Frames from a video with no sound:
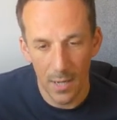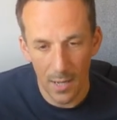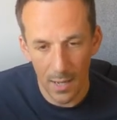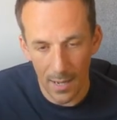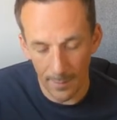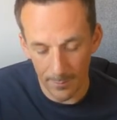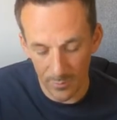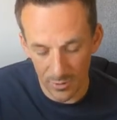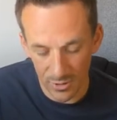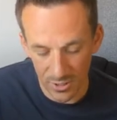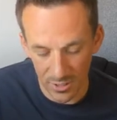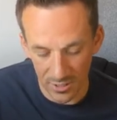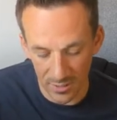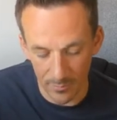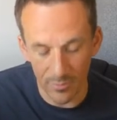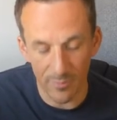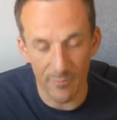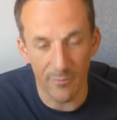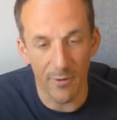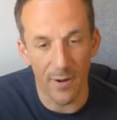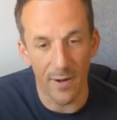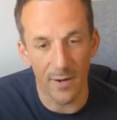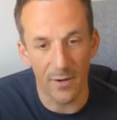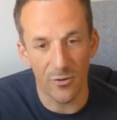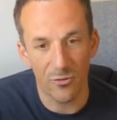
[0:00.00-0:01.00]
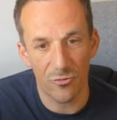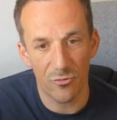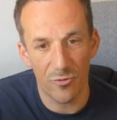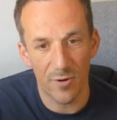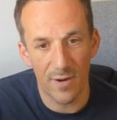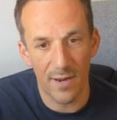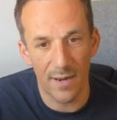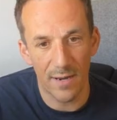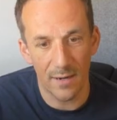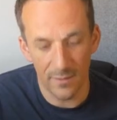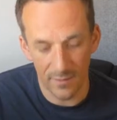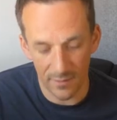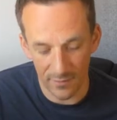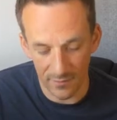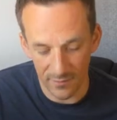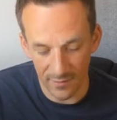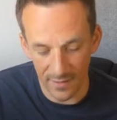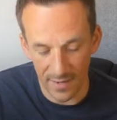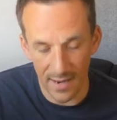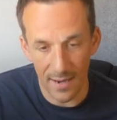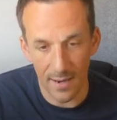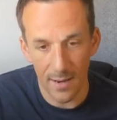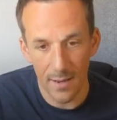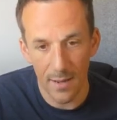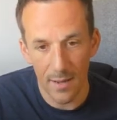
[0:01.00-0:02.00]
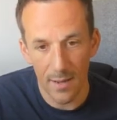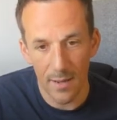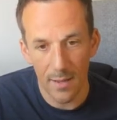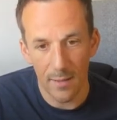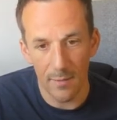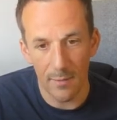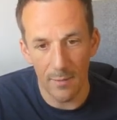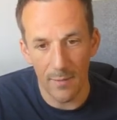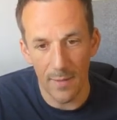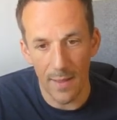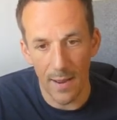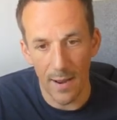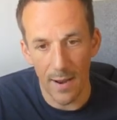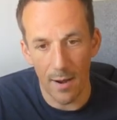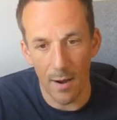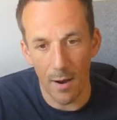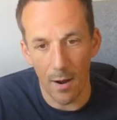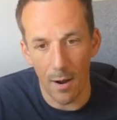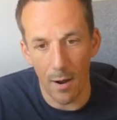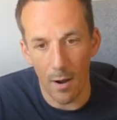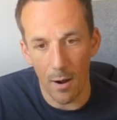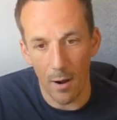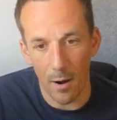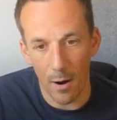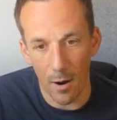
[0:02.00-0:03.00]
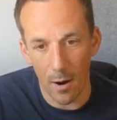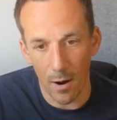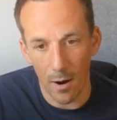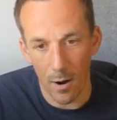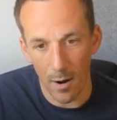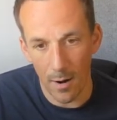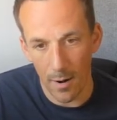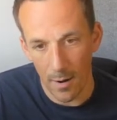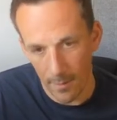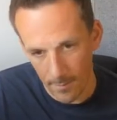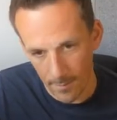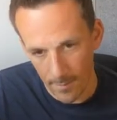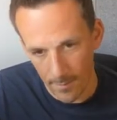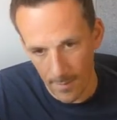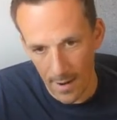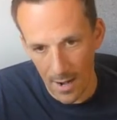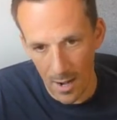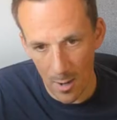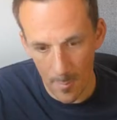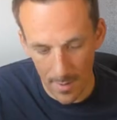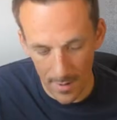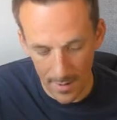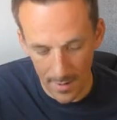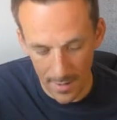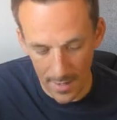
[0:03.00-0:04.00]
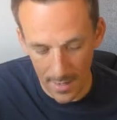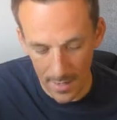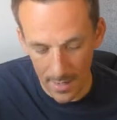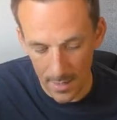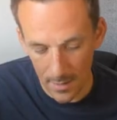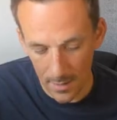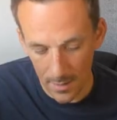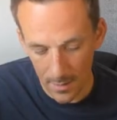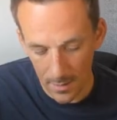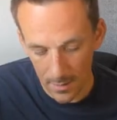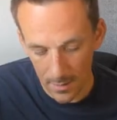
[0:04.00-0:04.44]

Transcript: I'm just going to provide a string to say there are how many